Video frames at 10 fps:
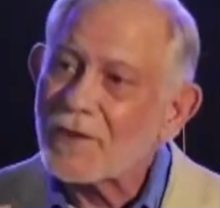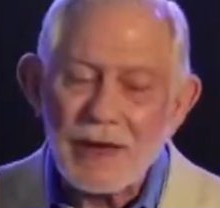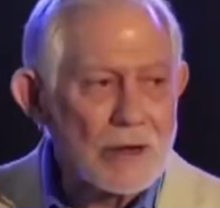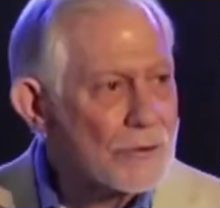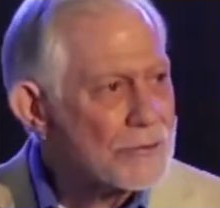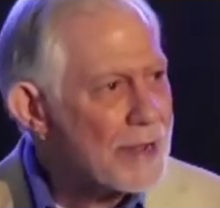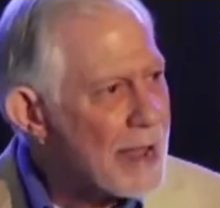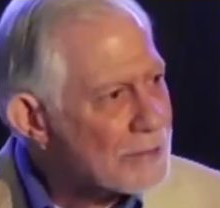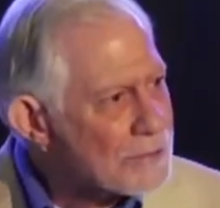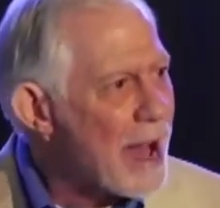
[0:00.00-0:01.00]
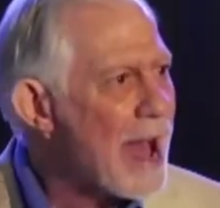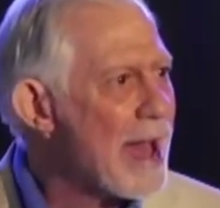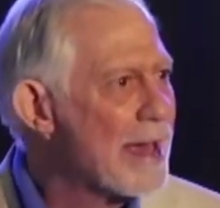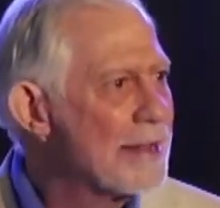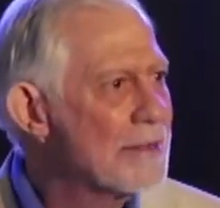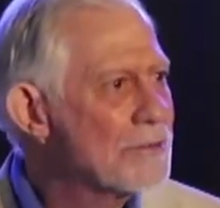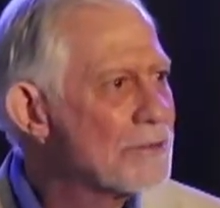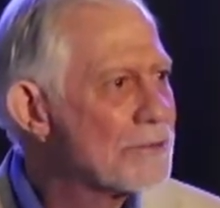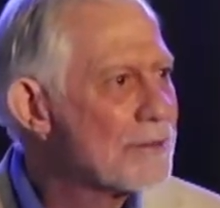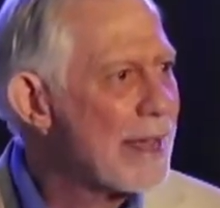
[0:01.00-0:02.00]
fears and
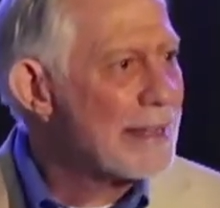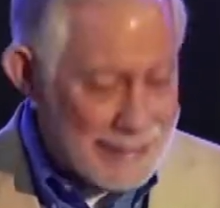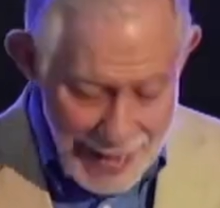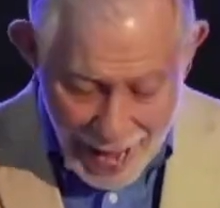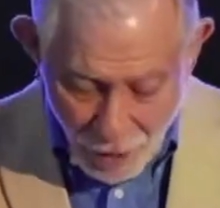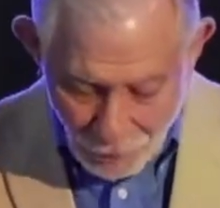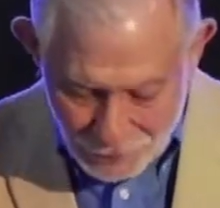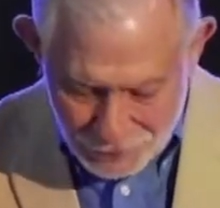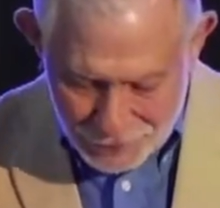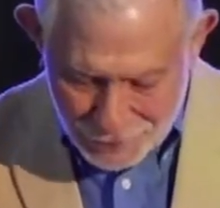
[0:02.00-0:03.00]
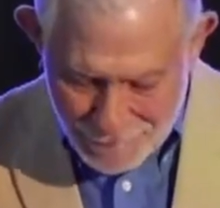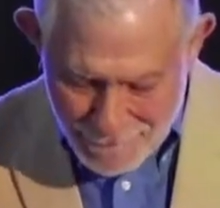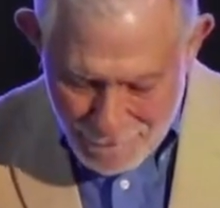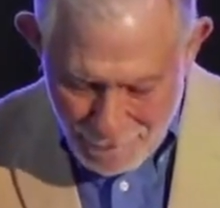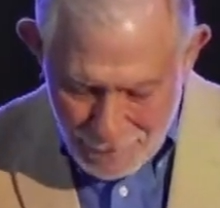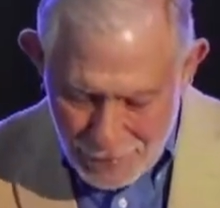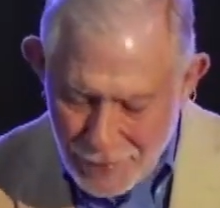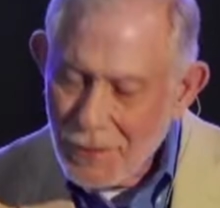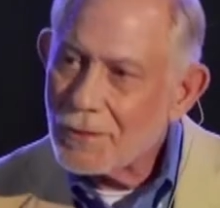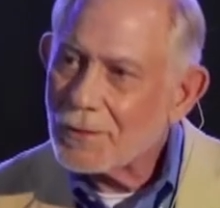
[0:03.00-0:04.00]
anxieties and doubts
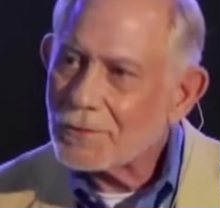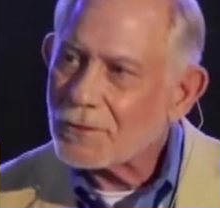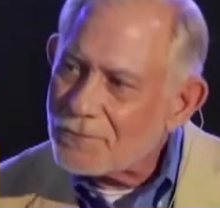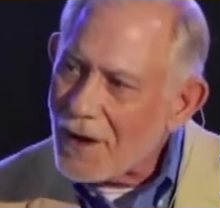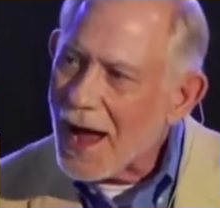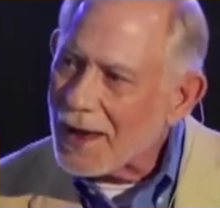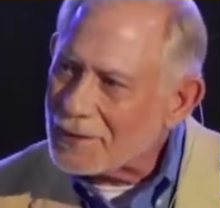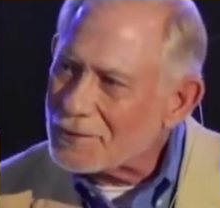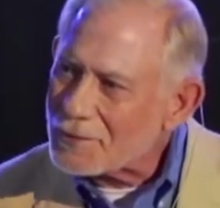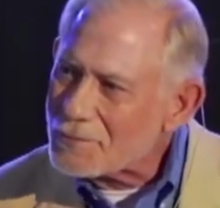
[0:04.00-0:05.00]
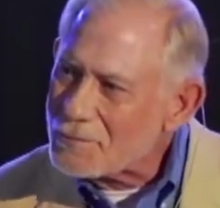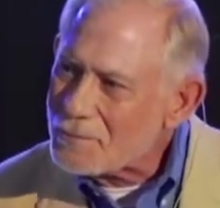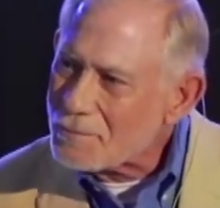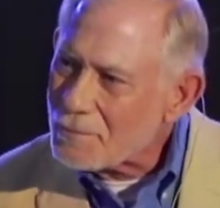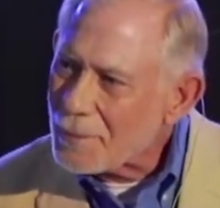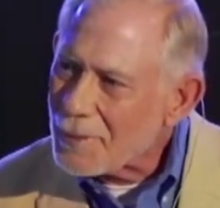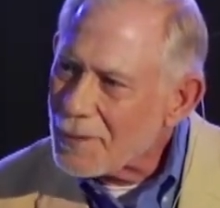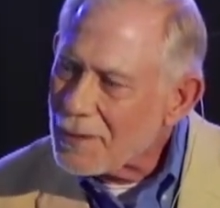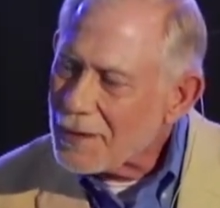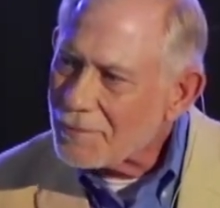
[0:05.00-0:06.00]
to fight,
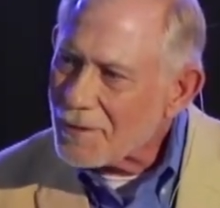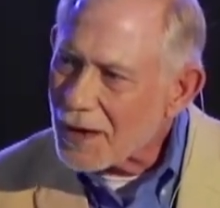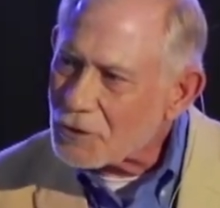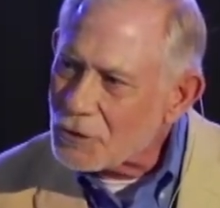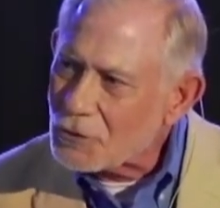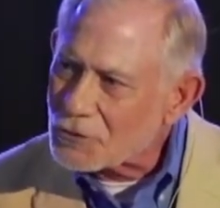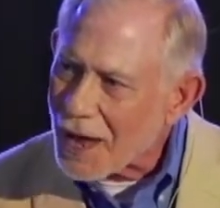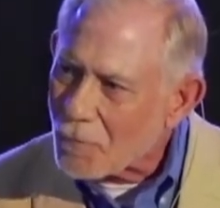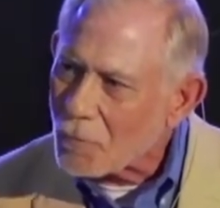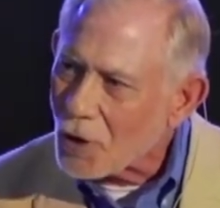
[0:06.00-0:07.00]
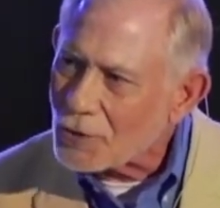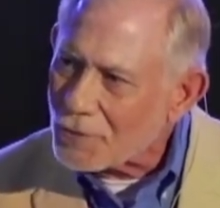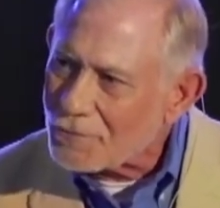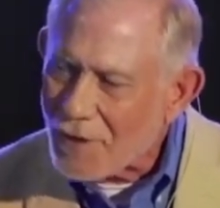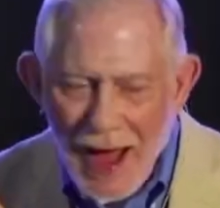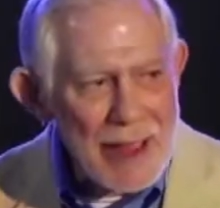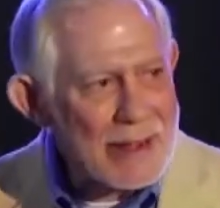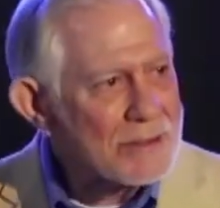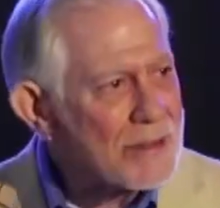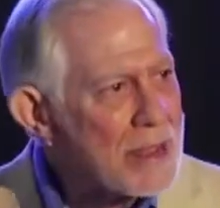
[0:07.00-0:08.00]
if I could use that word, to
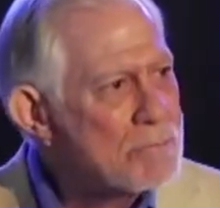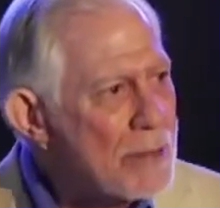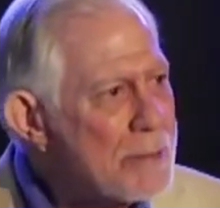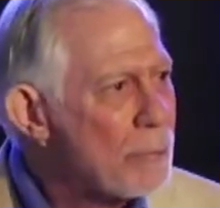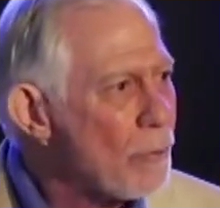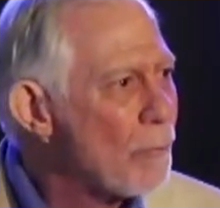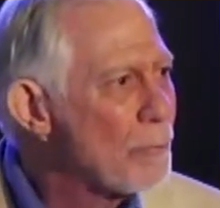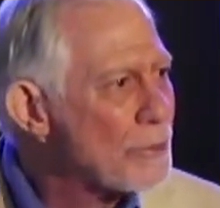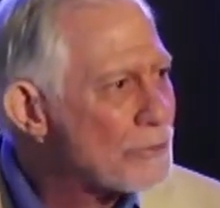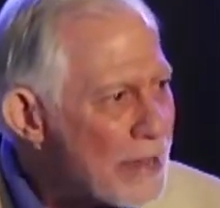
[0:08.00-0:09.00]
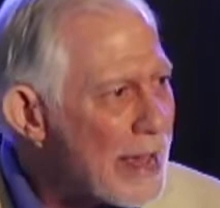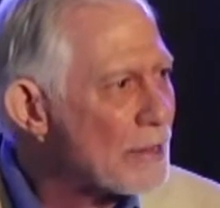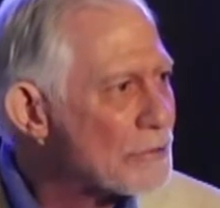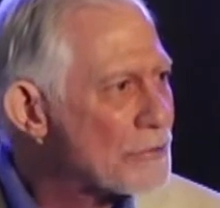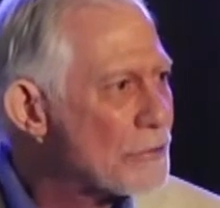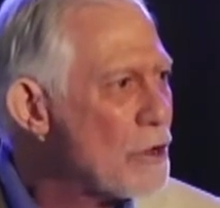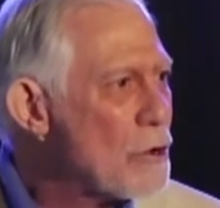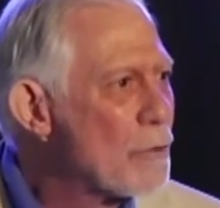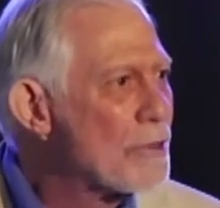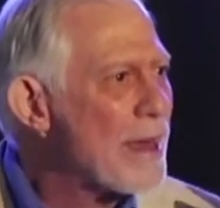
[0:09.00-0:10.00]
fight as a people possessed
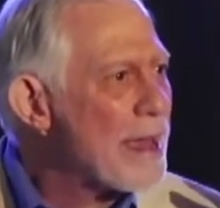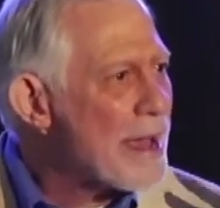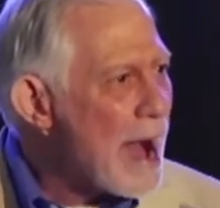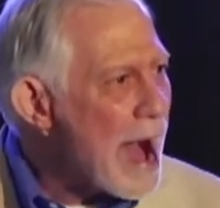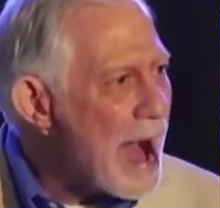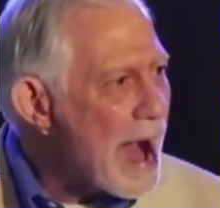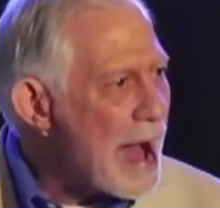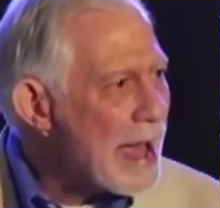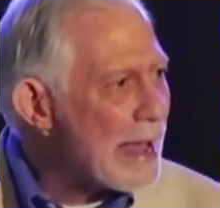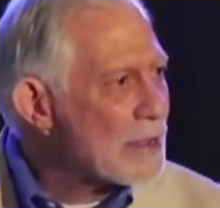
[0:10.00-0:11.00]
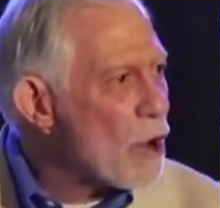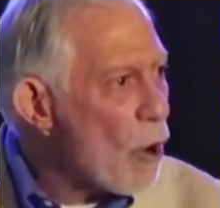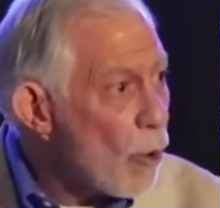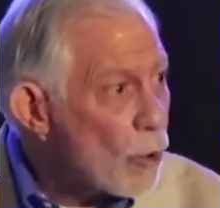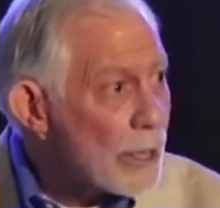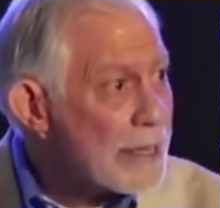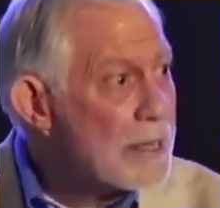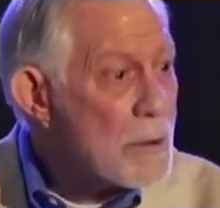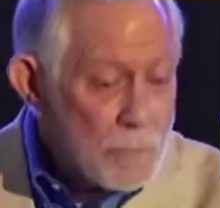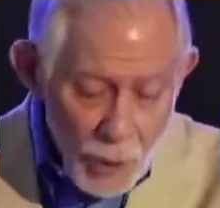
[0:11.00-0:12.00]
with a high and holy
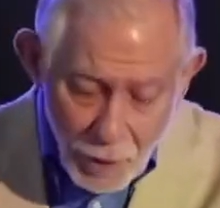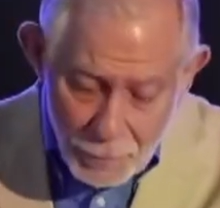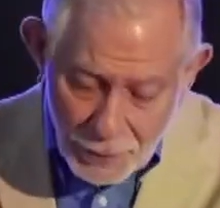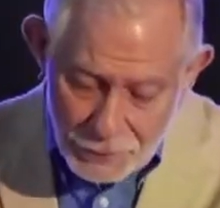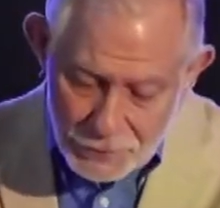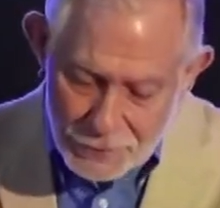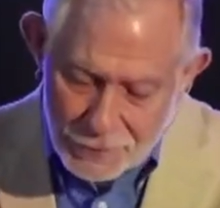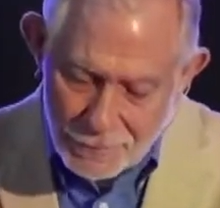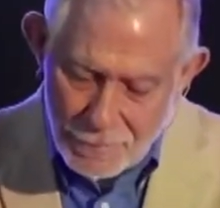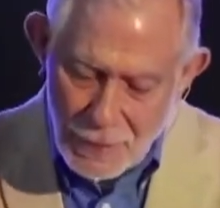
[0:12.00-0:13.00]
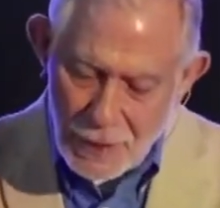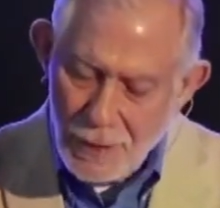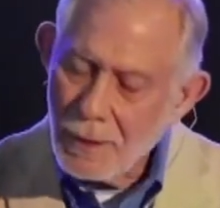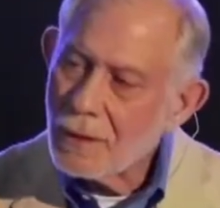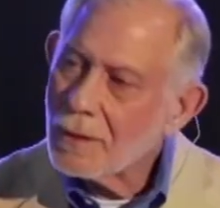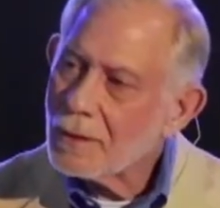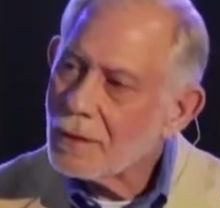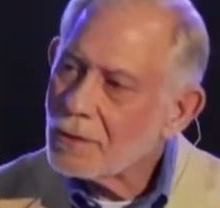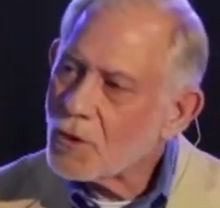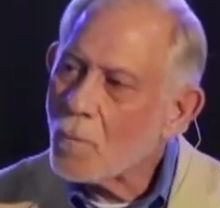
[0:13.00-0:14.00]
purpose,
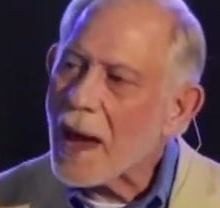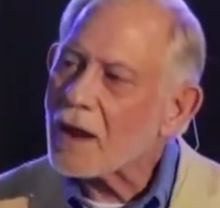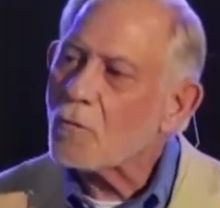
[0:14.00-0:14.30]
no matter